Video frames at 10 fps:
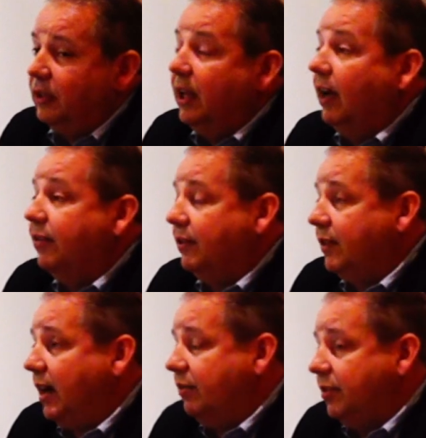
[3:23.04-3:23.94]
Yes,
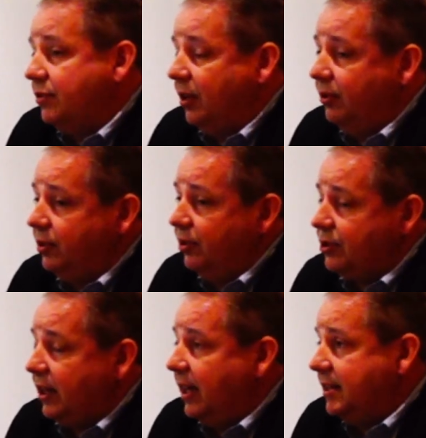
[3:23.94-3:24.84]
exactly. So
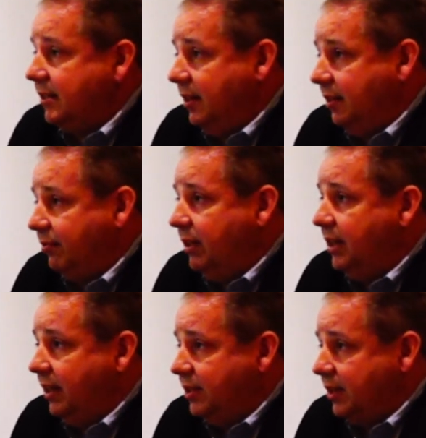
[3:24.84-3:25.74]
ClearSky has 3
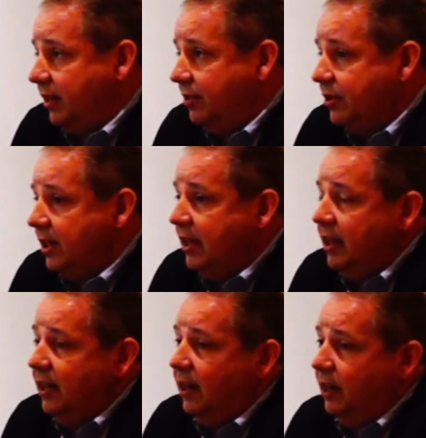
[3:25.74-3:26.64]
data centers.
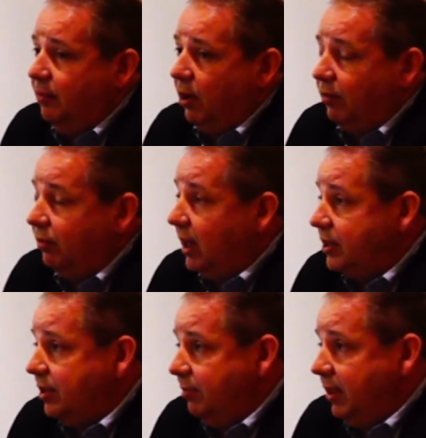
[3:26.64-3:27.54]
Our
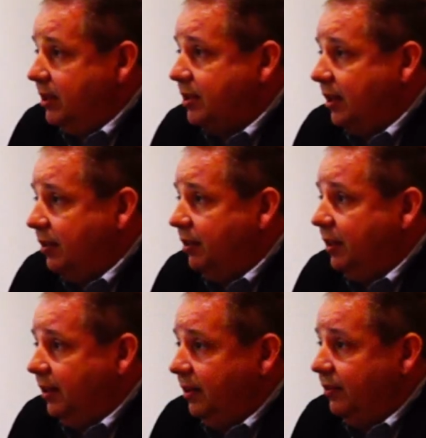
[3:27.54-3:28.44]
flagship data center
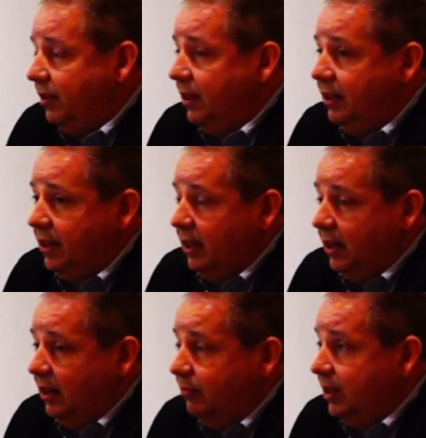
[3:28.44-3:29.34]
is in
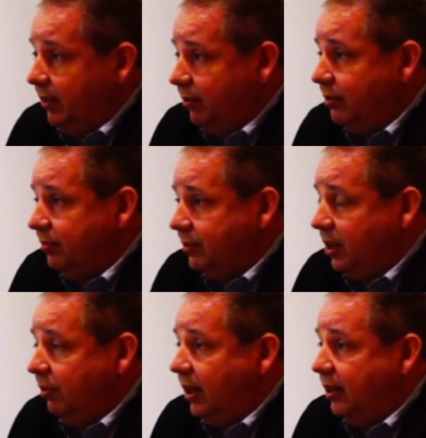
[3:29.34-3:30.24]
Denver,
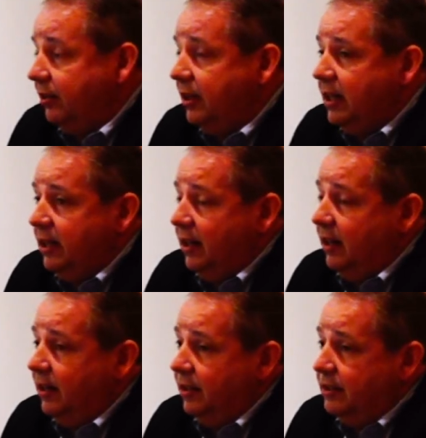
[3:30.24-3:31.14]
Colorado.
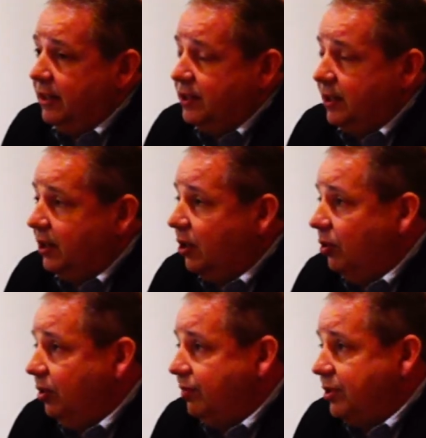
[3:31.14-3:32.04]
It's in a
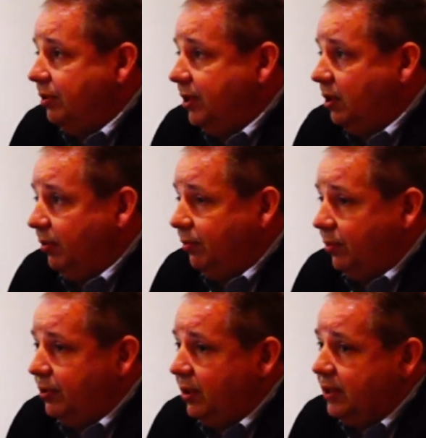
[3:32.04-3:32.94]
colo facility called
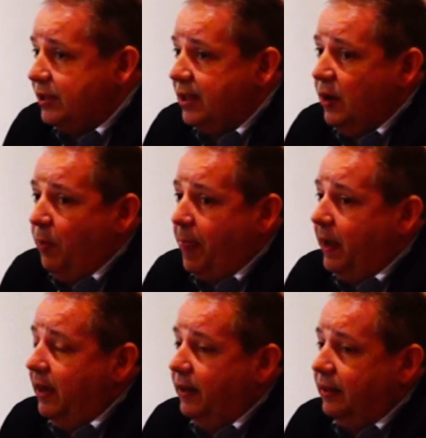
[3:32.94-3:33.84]
Fortrust,
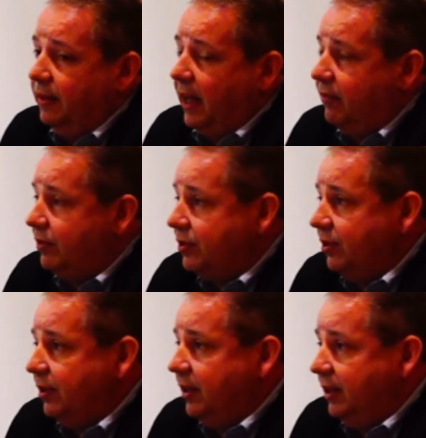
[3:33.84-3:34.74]
and that
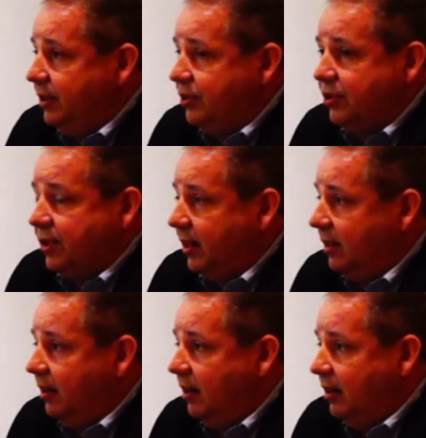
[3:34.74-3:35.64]
facility is
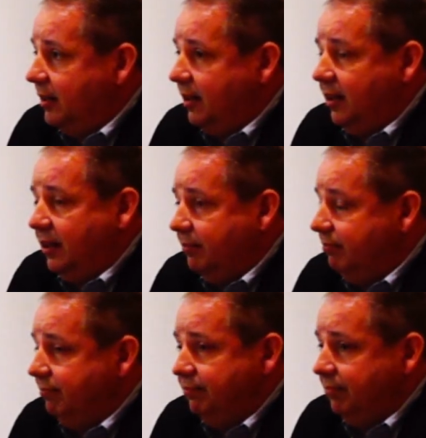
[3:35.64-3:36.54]
state-of-the-art,
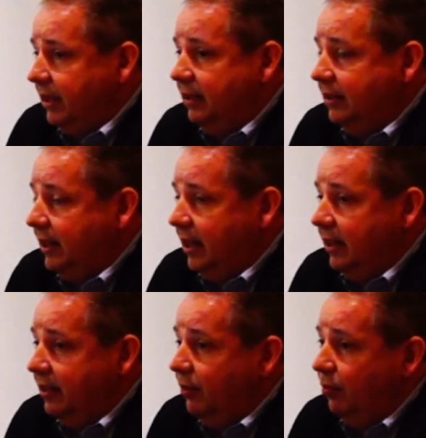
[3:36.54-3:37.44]

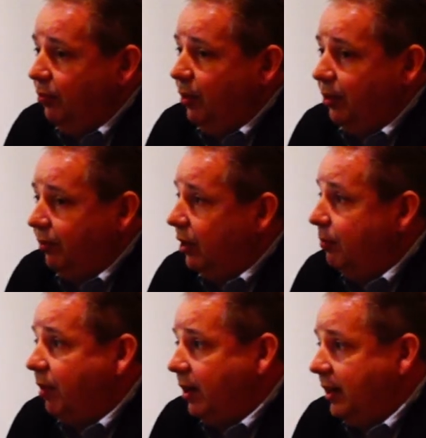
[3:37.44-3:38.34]
and we're very
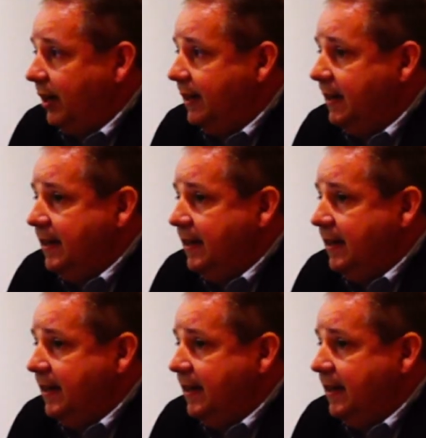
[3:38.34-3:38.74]
proud of that.